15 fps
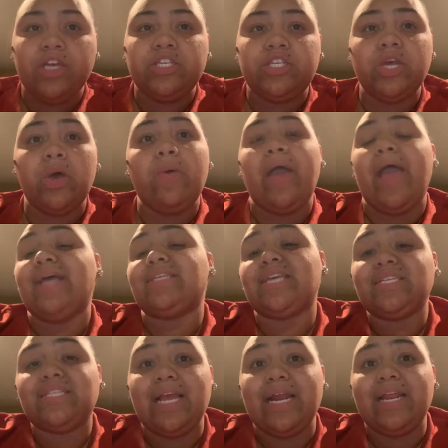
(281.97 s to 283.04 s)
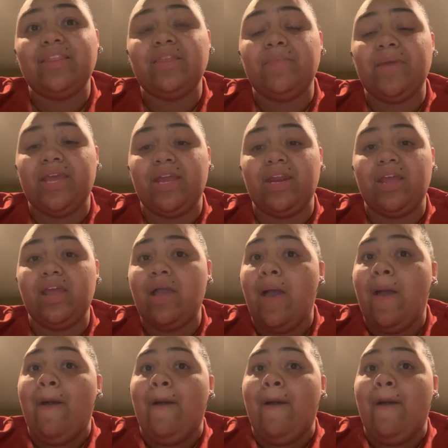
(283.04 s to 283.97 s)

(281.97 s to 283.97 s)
So, as I stated in the beginning,